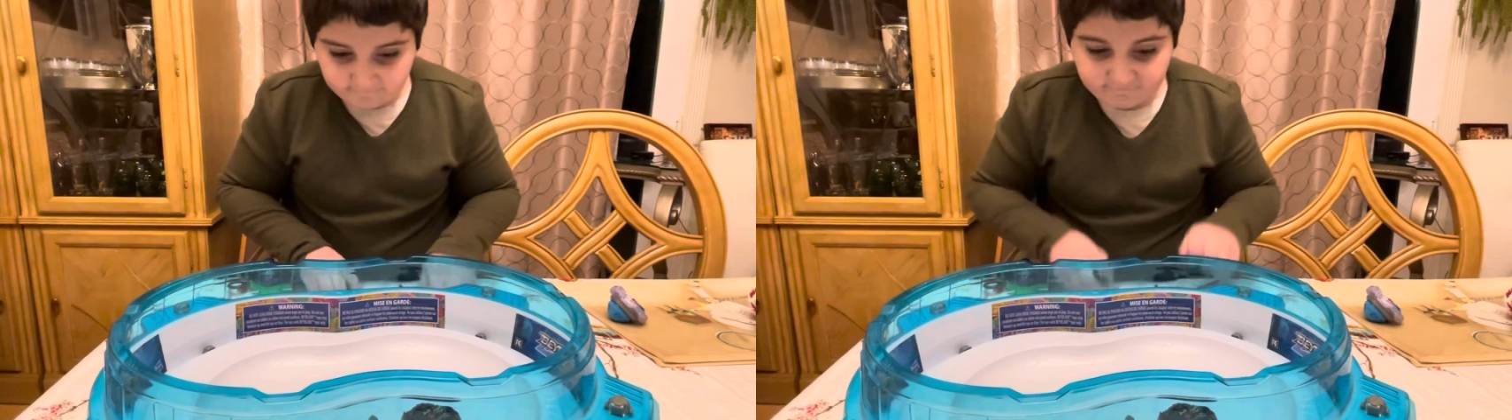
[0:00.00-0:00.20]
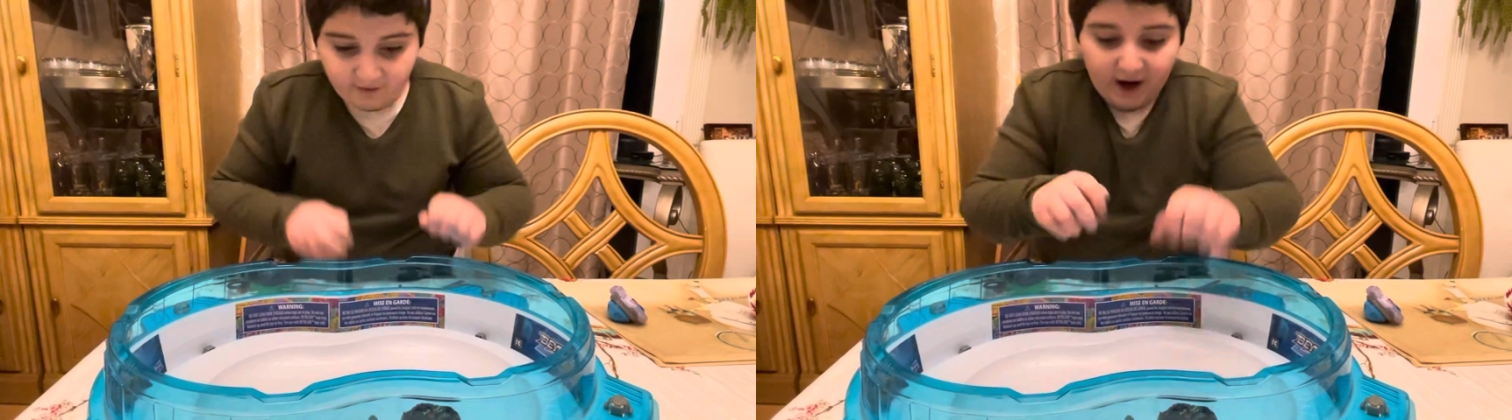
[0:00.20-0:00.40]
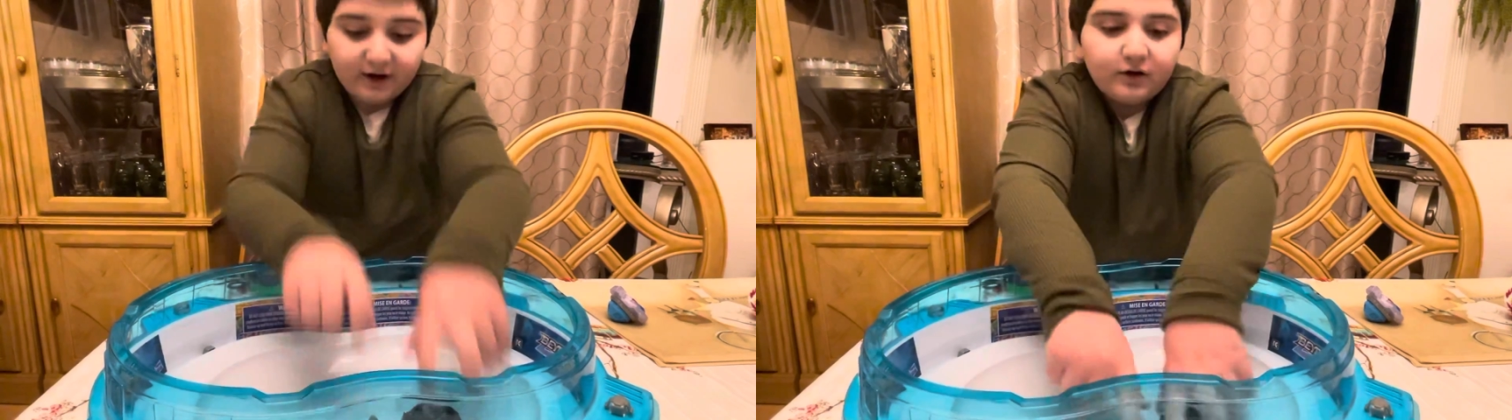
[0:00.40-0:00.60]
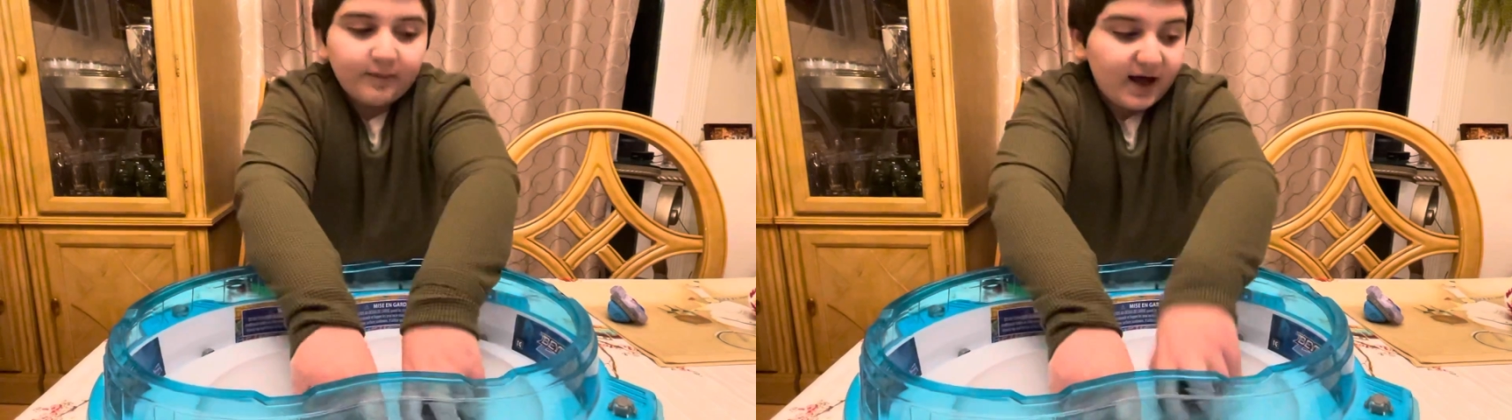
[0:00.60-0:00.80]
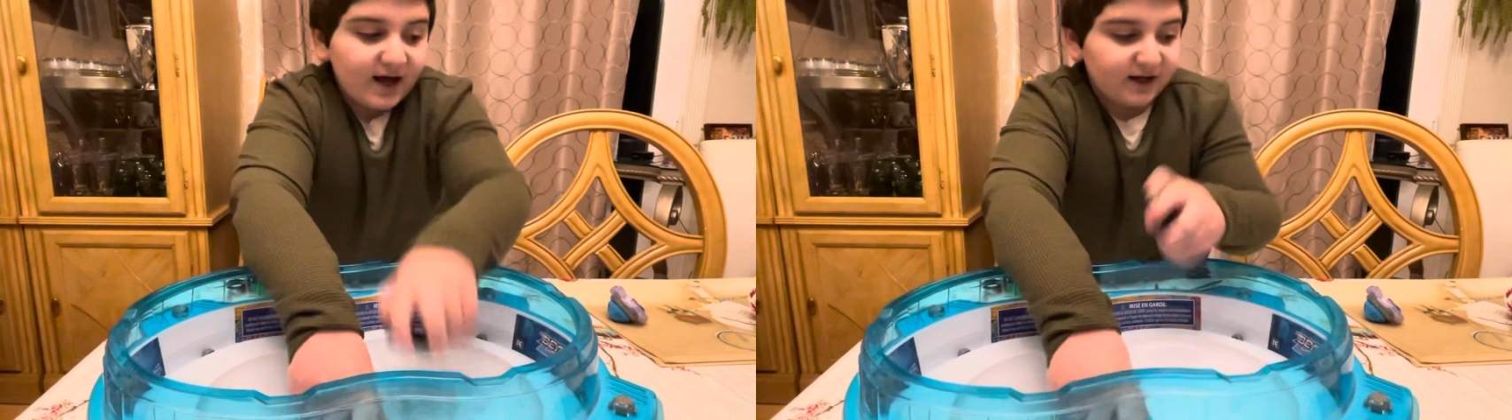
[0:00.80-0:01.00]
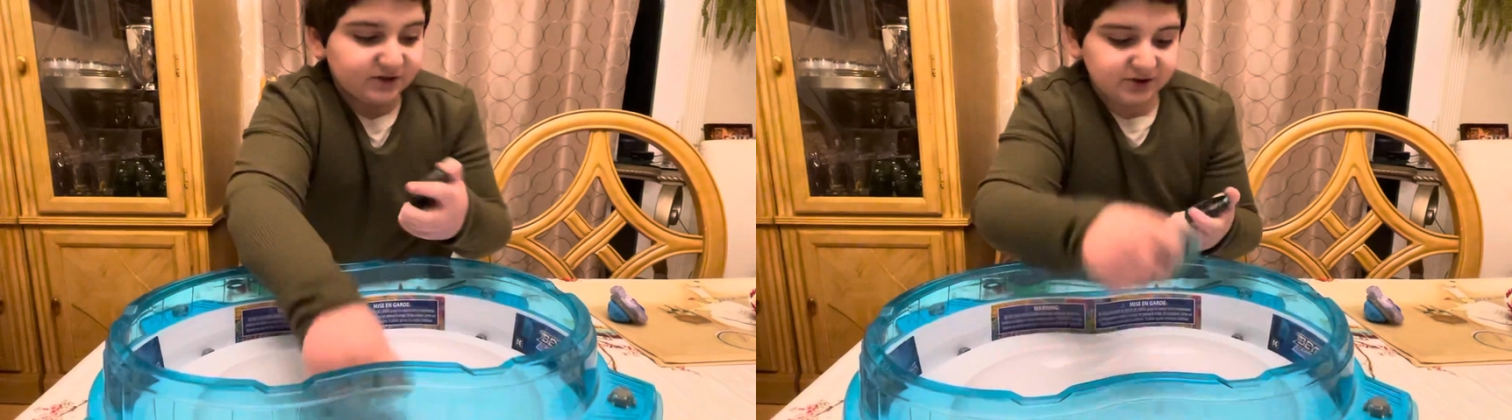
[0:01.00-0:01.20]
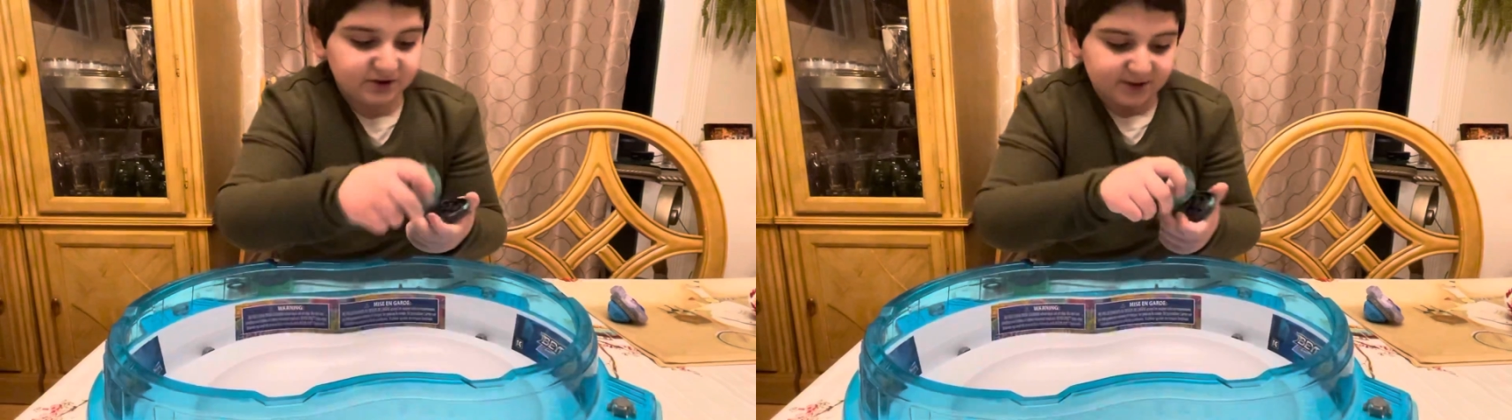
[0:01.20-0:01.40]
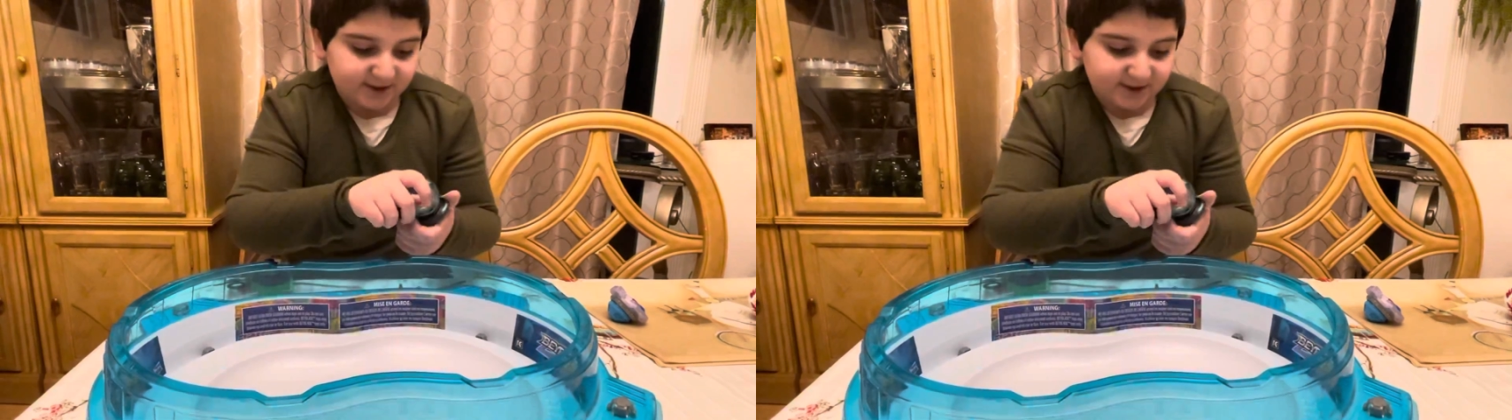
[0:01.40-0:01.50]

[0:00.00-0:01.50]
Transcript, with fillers: Final match.